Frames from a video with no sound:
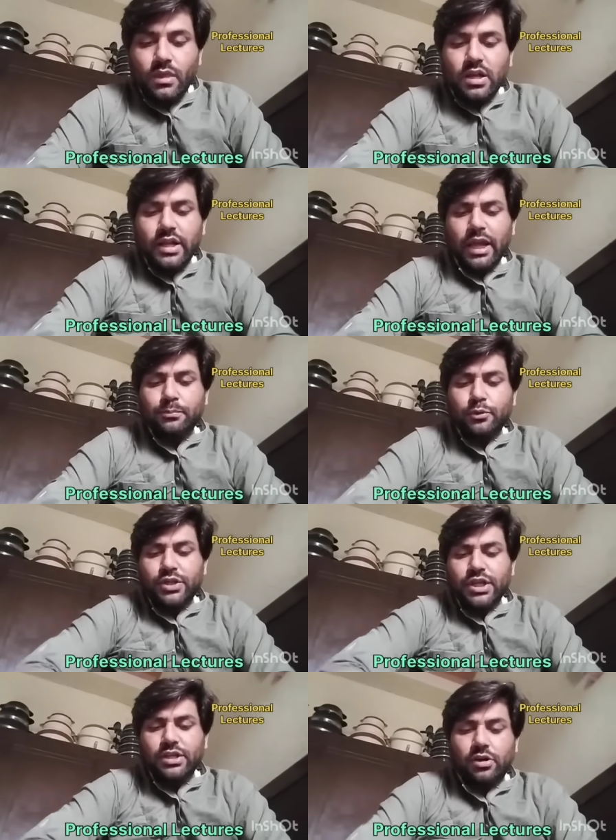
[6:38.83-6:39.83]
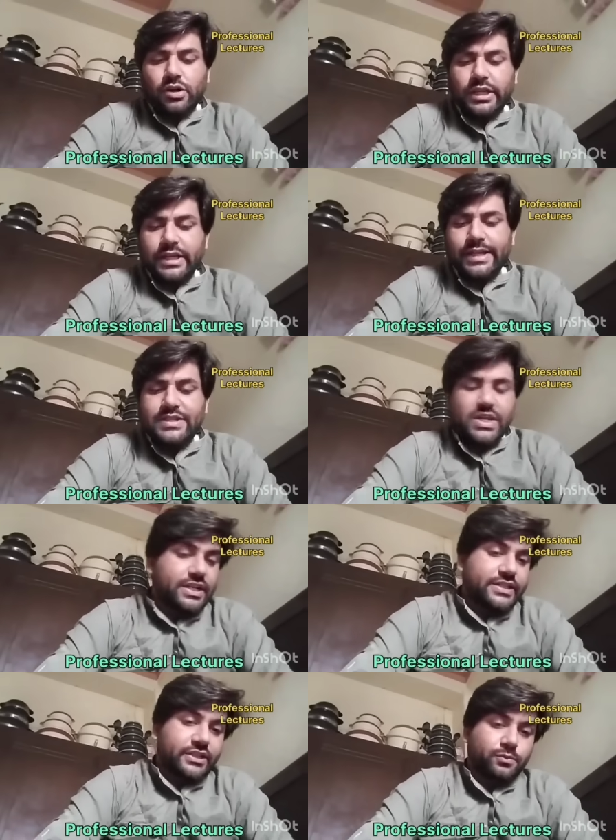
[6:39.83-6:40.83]
like protein, organelles
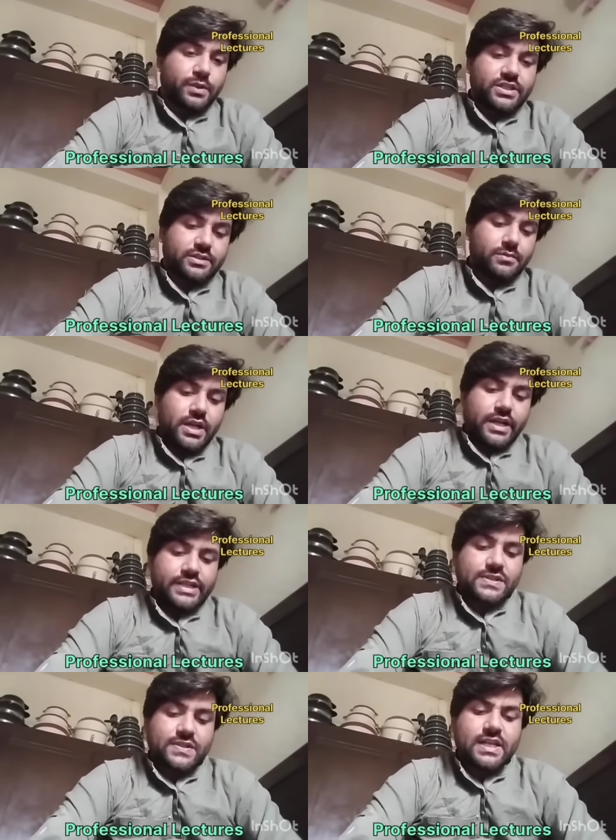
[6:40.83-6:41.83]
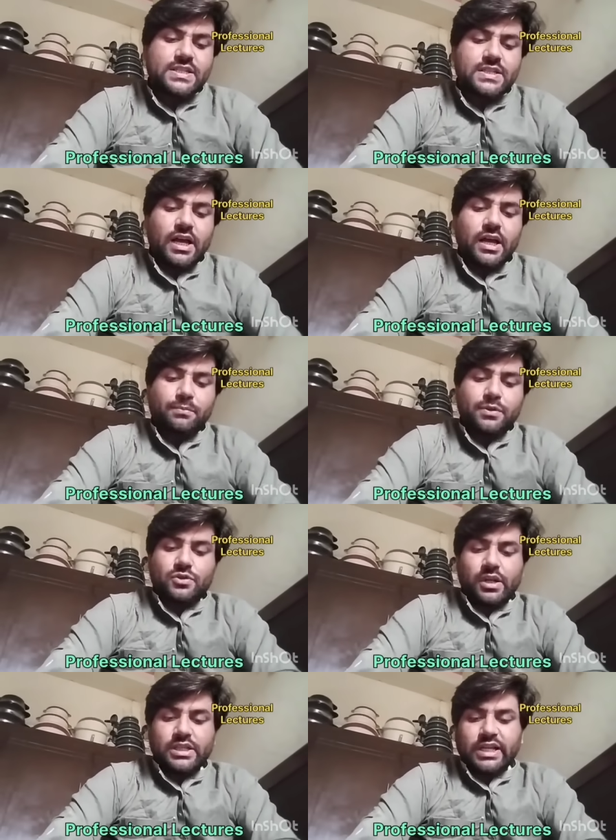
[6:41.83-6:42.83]
and cytoplasm. Its causes are
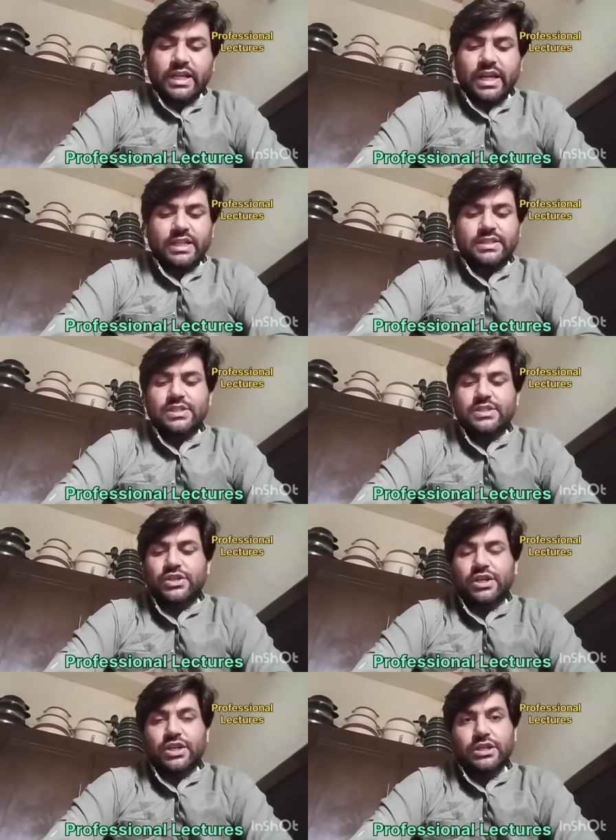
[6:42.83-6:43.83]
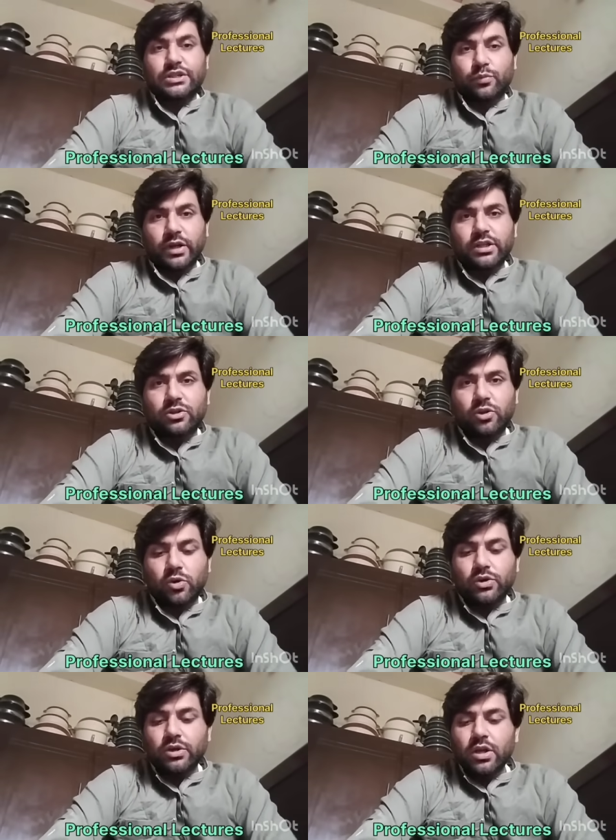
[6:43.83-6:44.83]
physiological causes: decreased
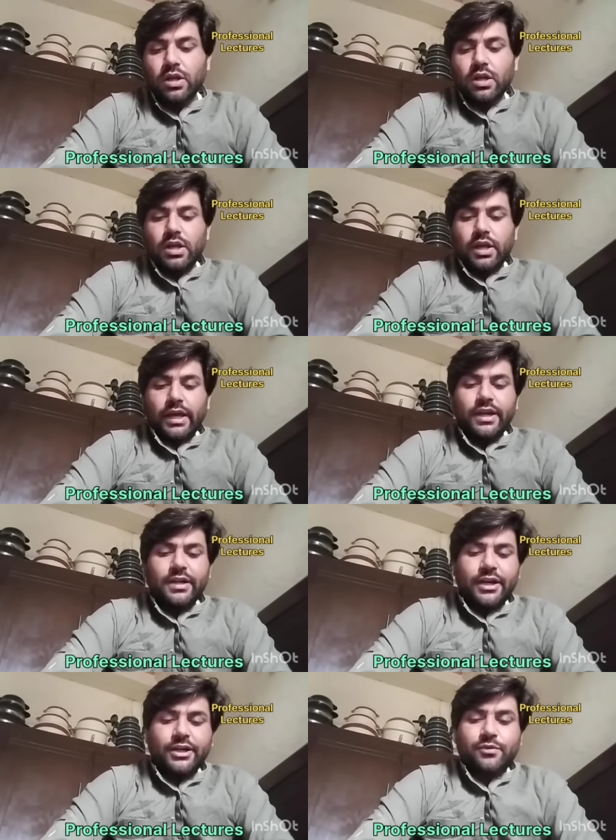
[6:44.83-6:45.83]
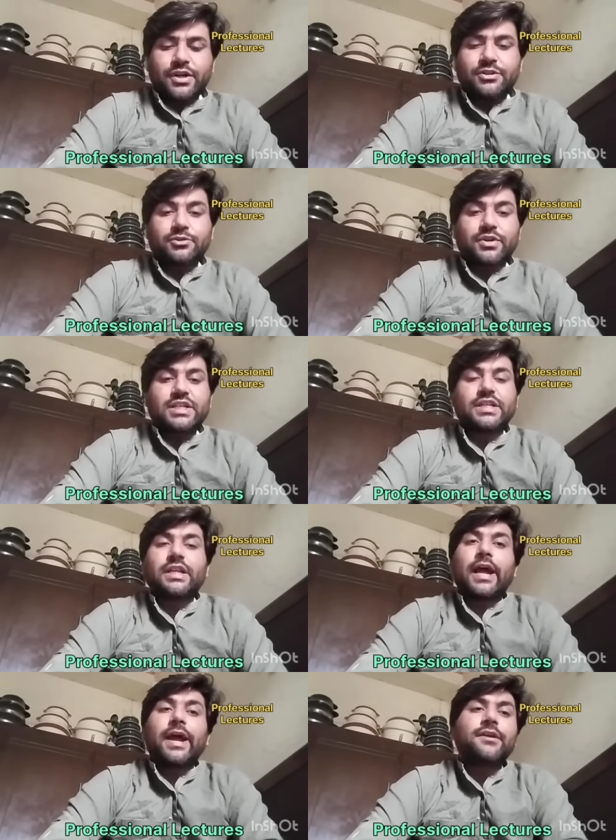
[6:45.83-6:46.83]
workload, inadequate
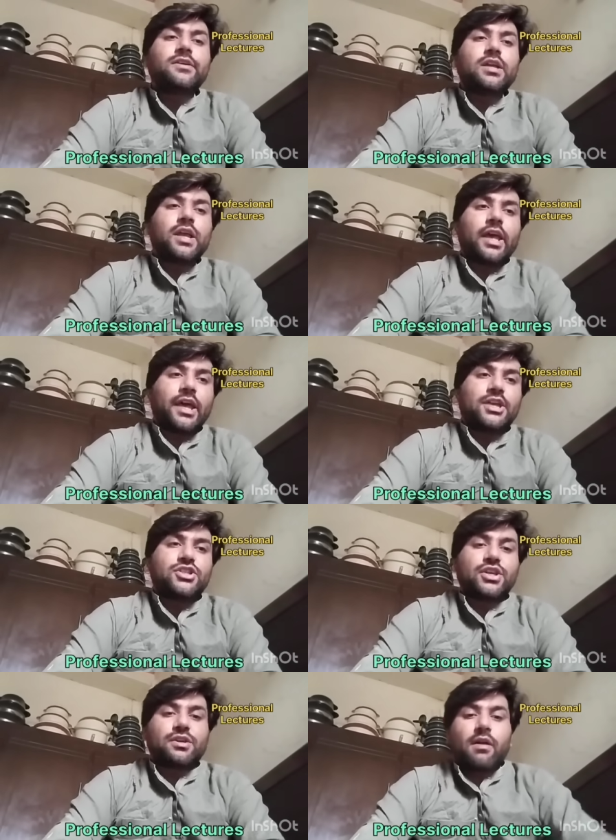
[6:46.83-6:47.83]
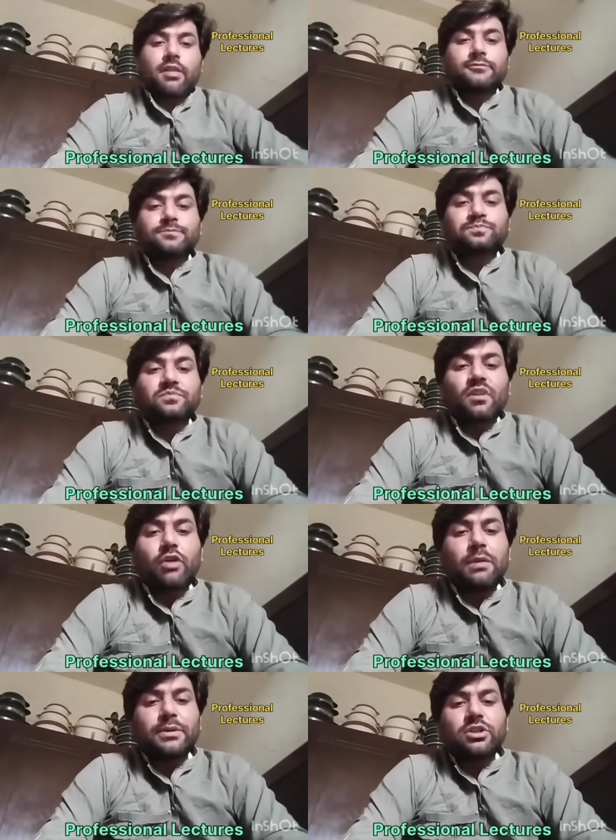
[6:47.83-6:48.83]
nutrition and aging.
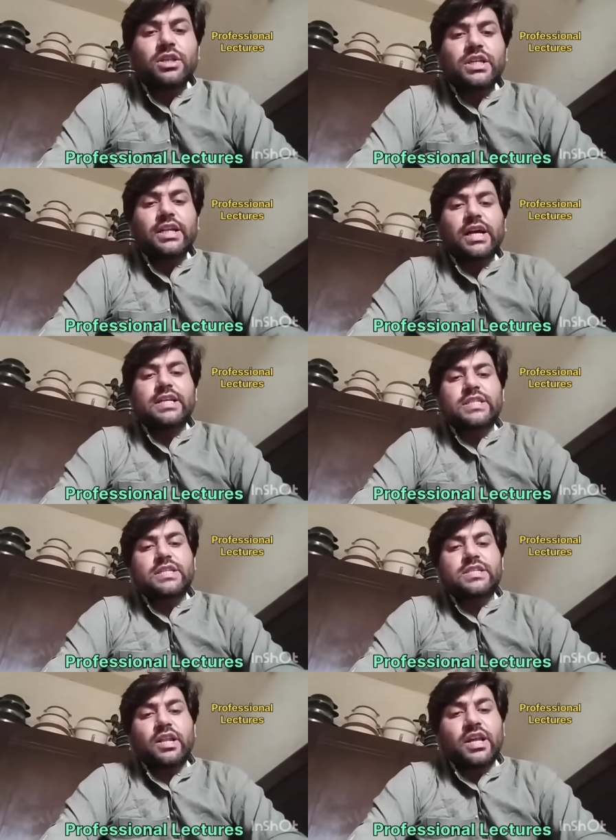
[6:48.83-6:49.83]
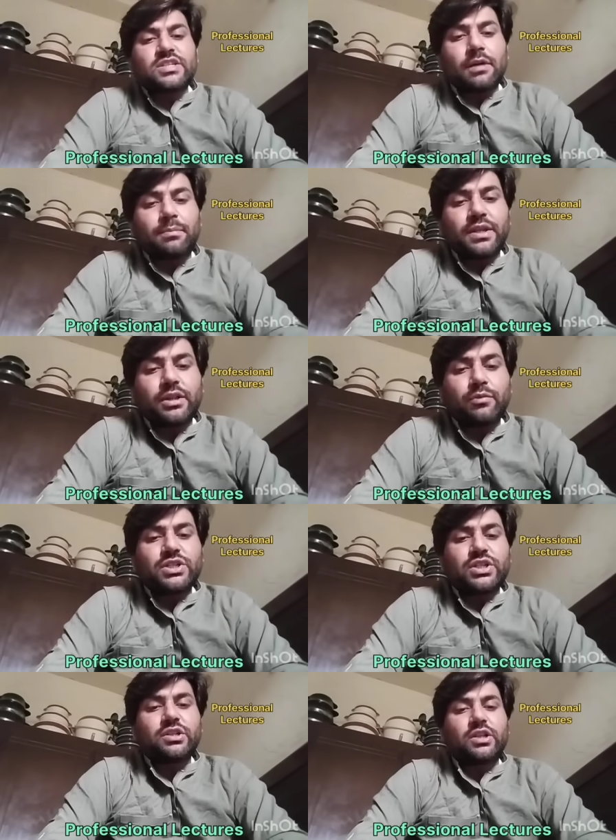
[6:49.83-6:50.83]
While pathological cause is loss of
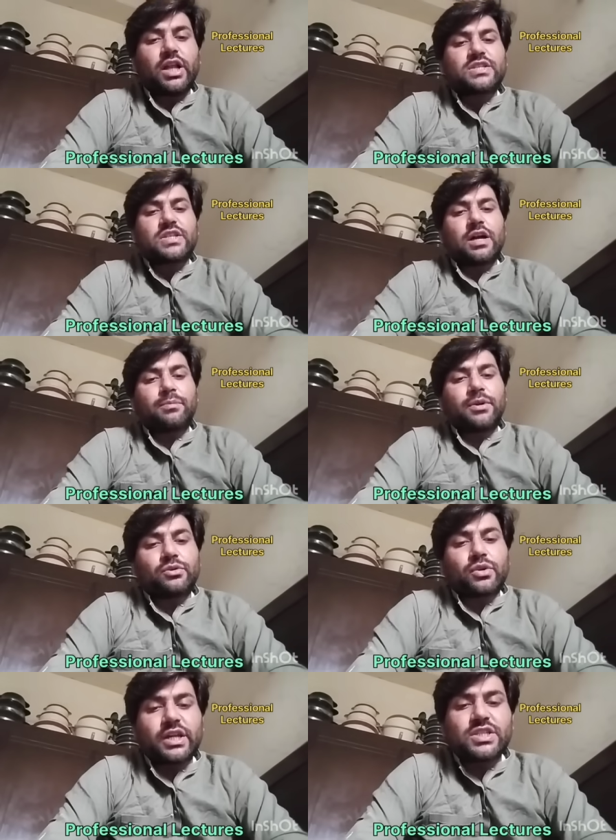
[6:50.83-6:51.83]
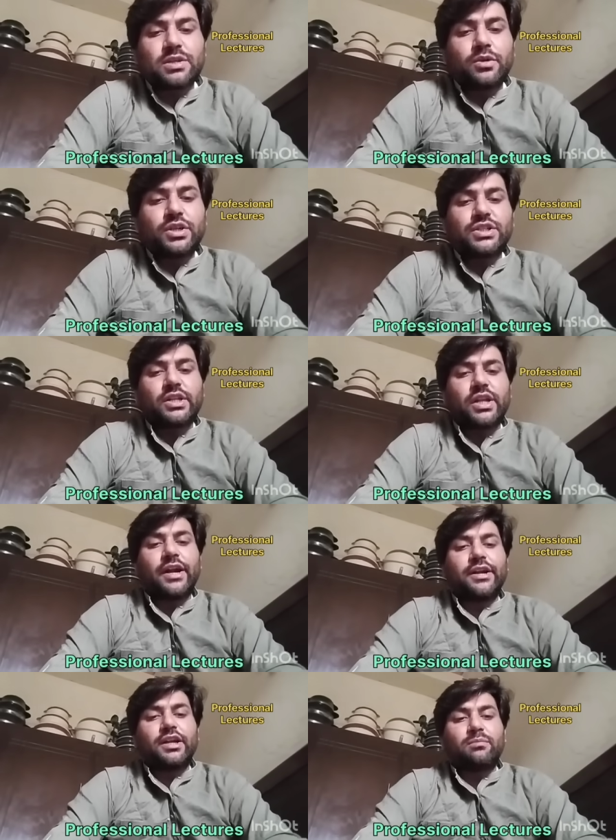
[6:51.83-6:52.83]
innervation, loss of endocrine stimulation
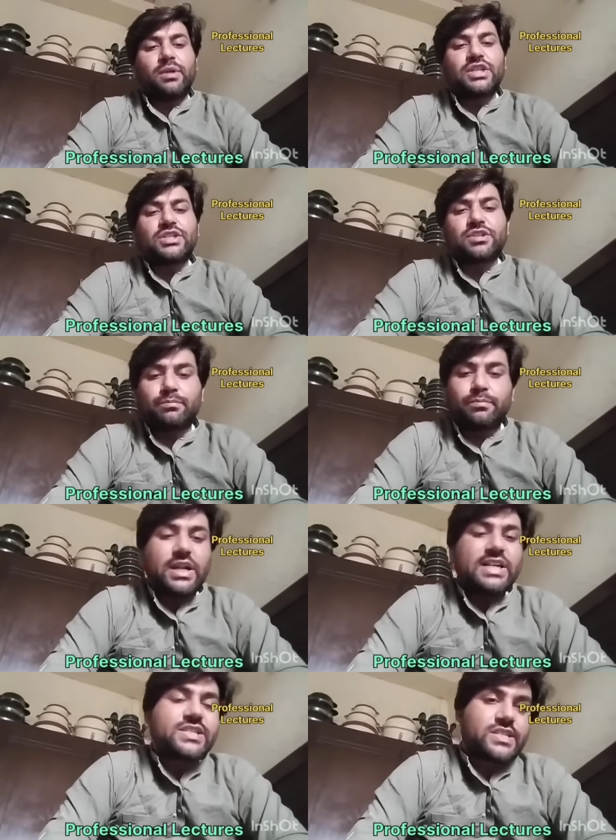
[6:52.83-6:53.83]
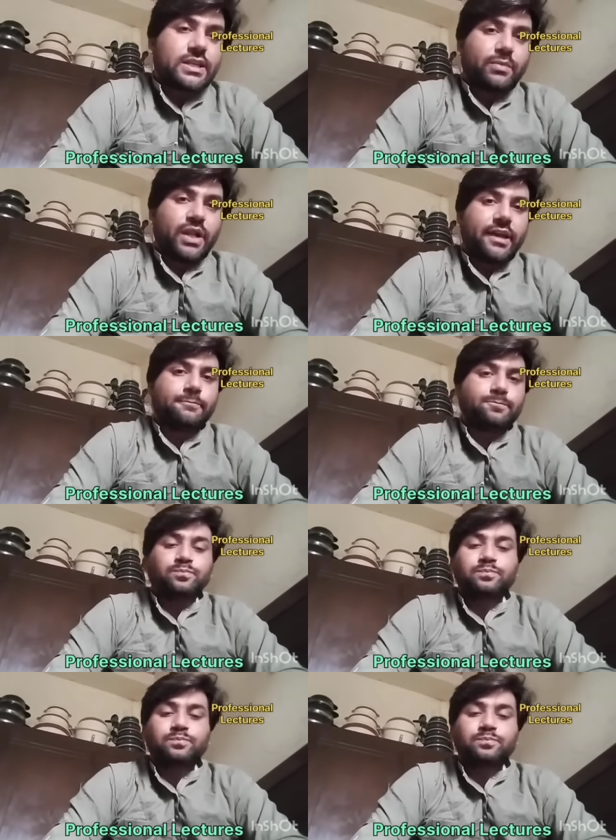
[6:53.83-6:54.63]
and diminished blood supply.